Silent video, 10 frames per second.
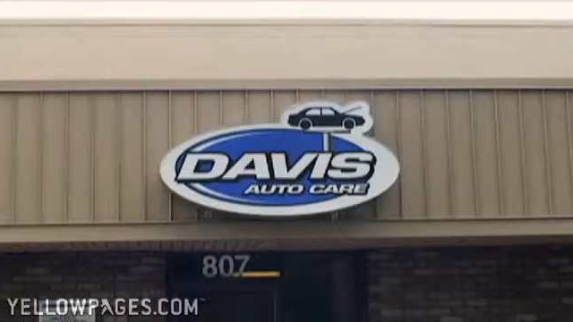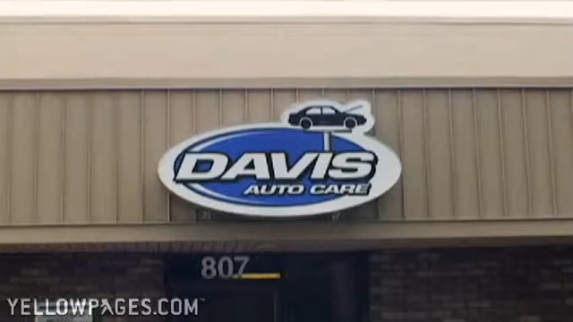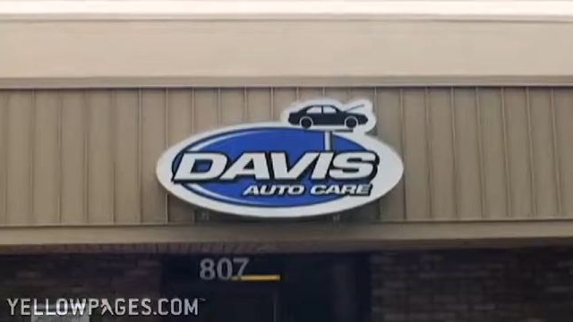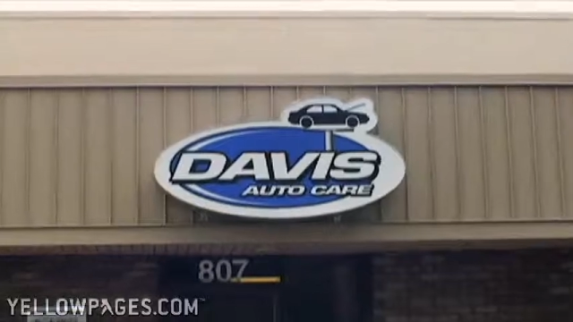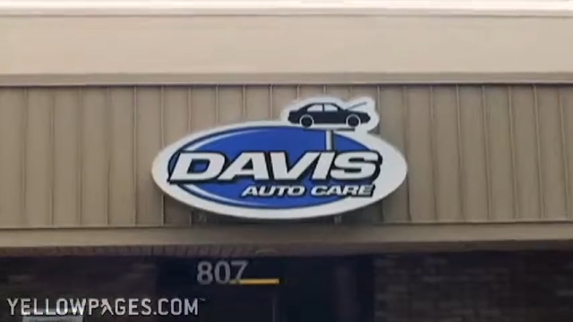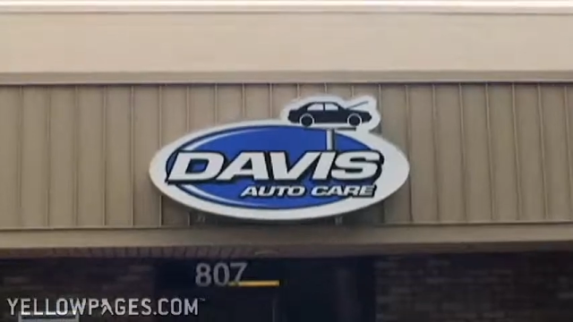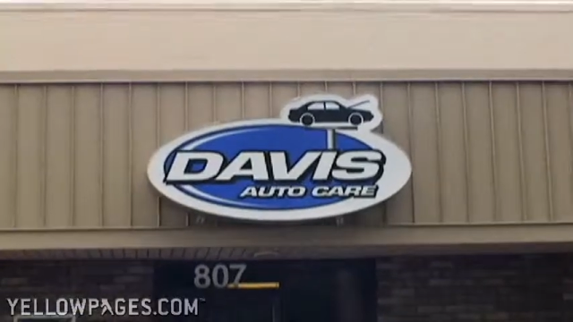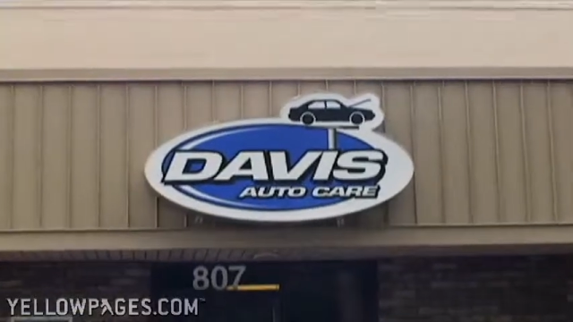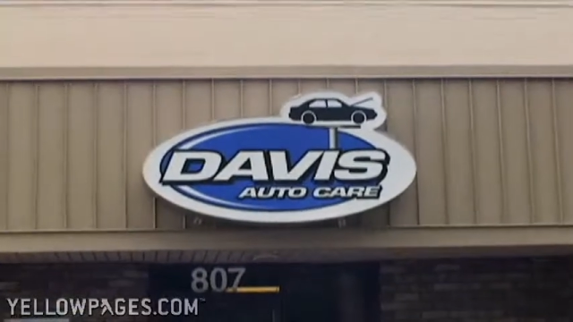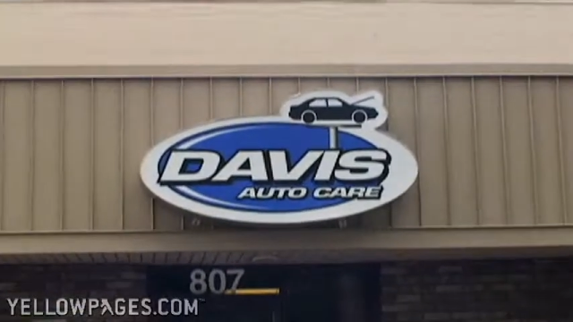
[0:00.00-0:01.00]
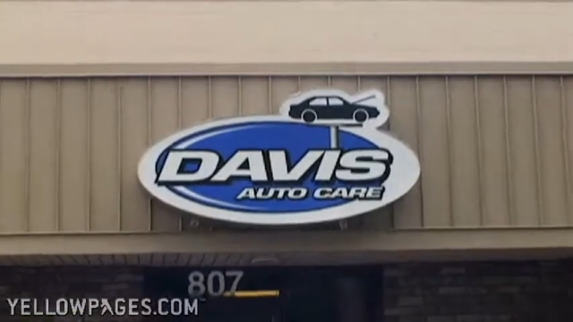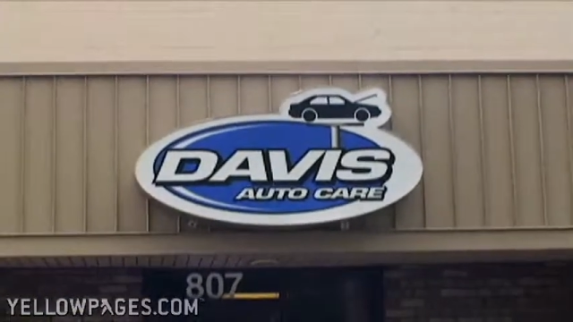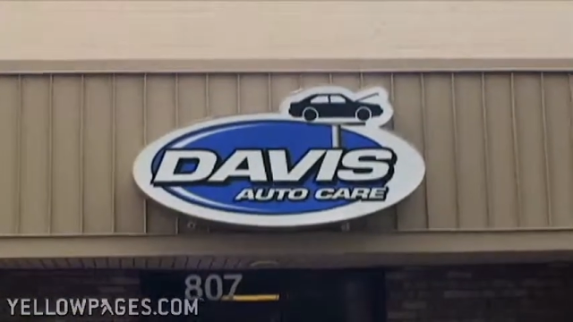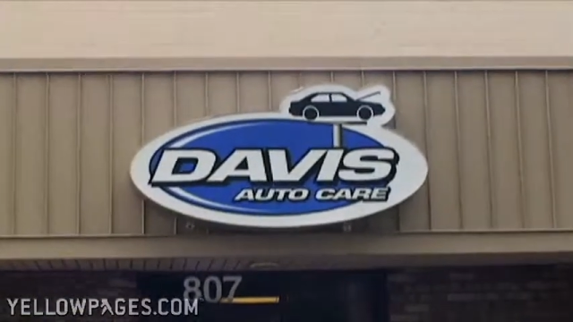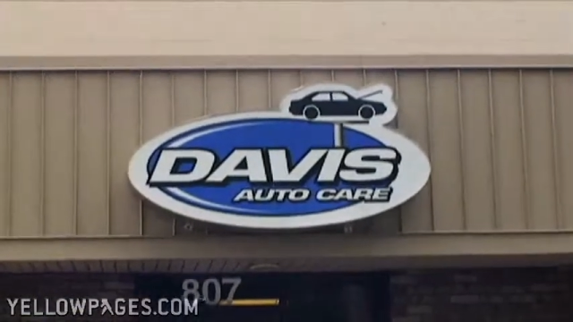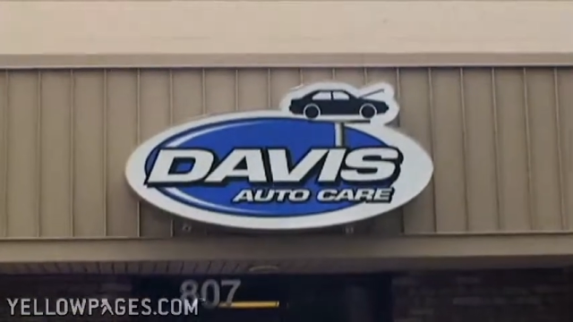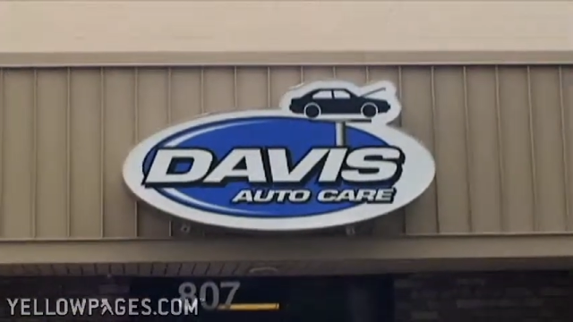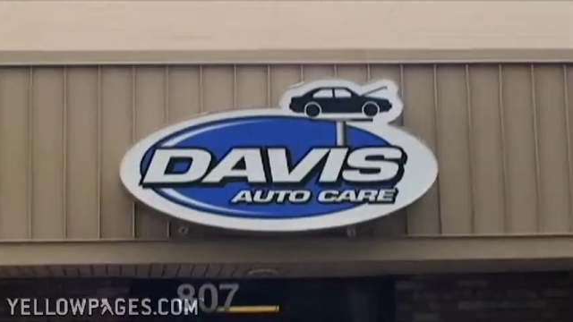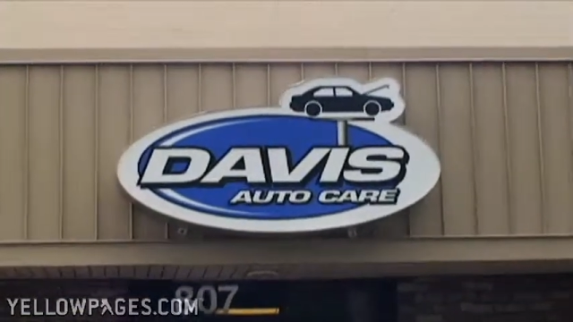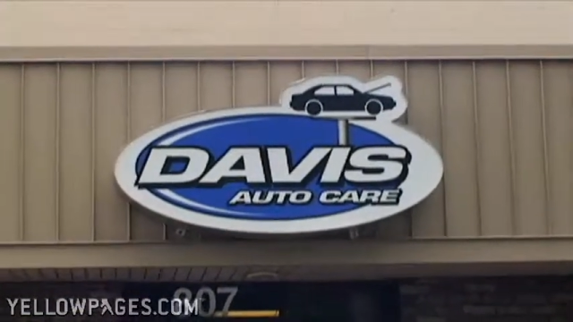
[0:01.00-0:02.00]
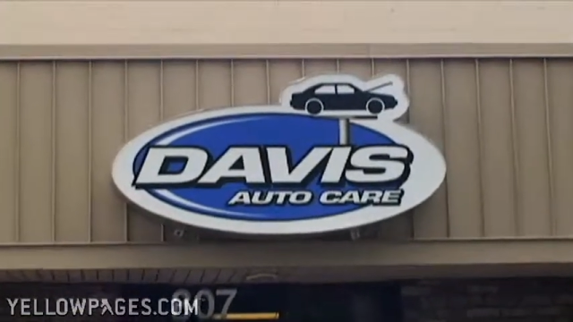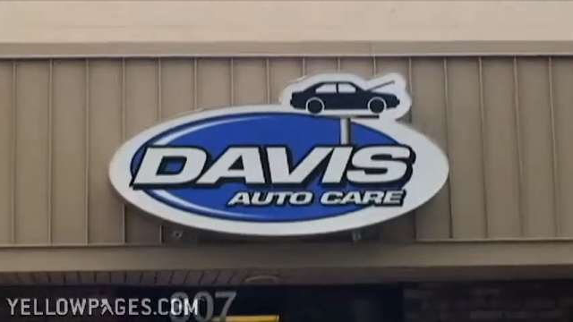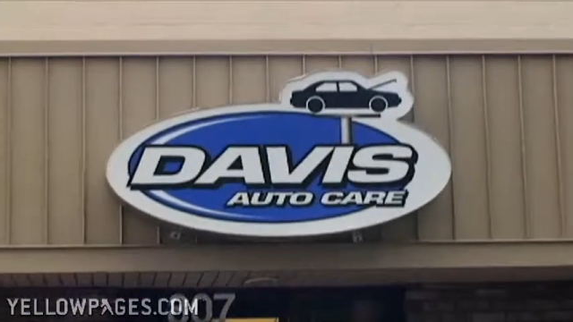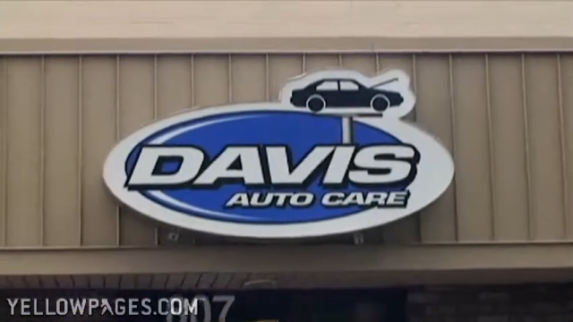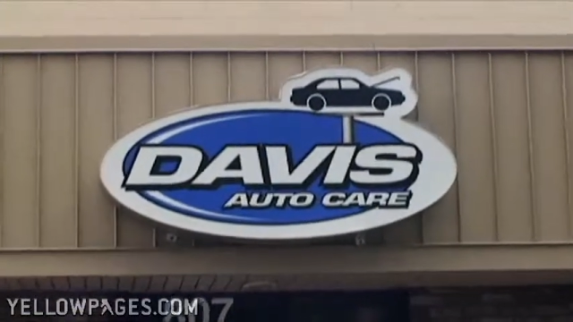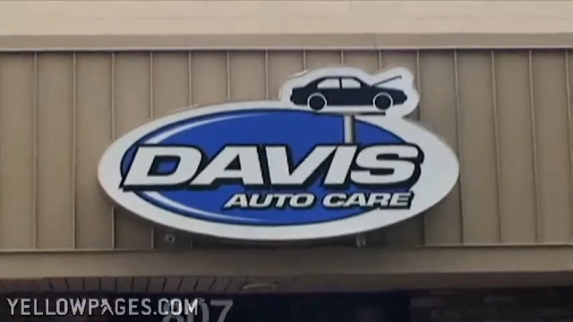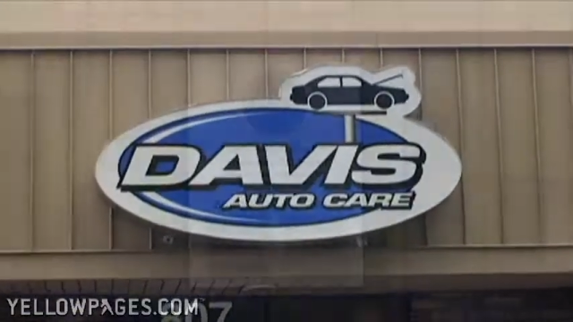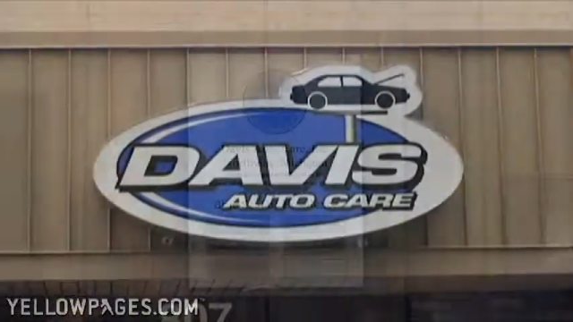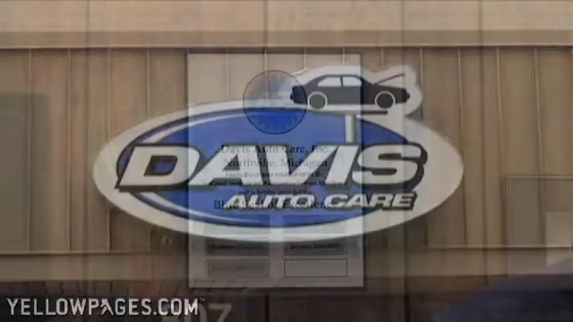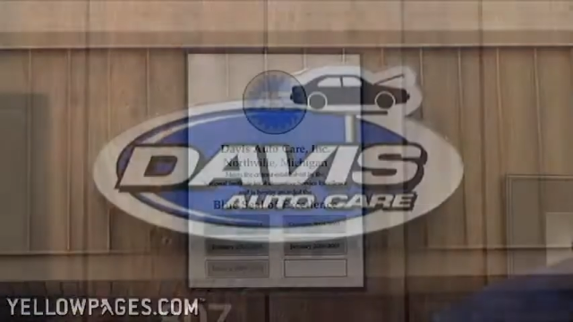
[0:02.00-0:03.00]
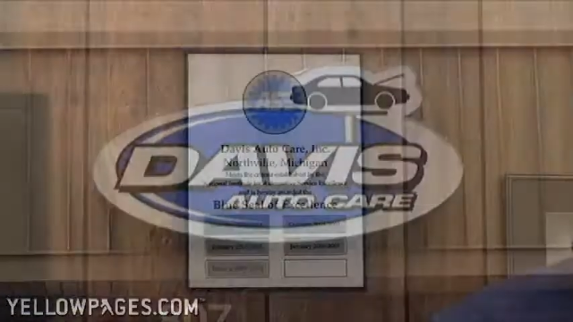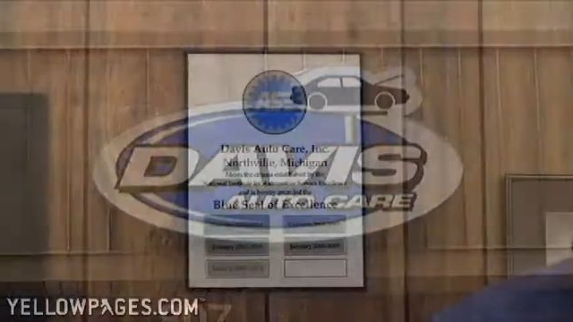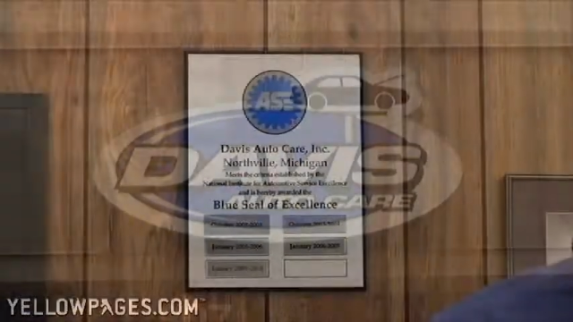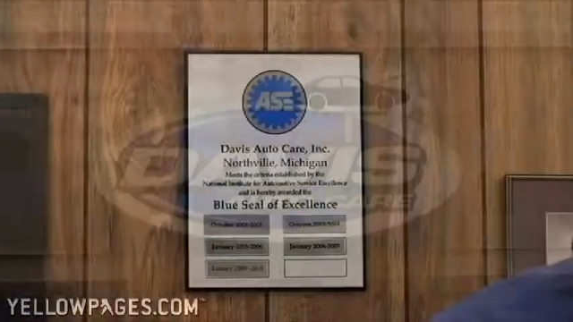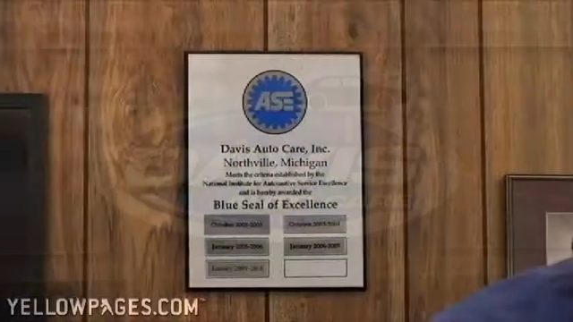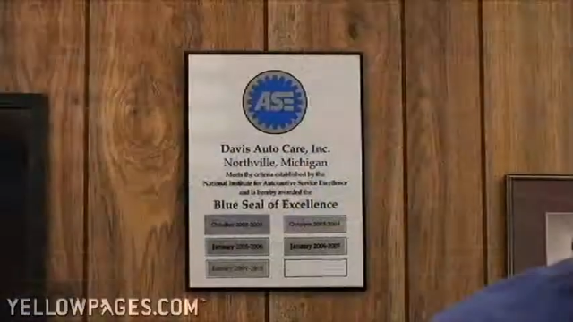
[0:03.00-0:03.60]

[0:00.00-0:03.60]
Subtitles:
Nobody's mouth can be seen.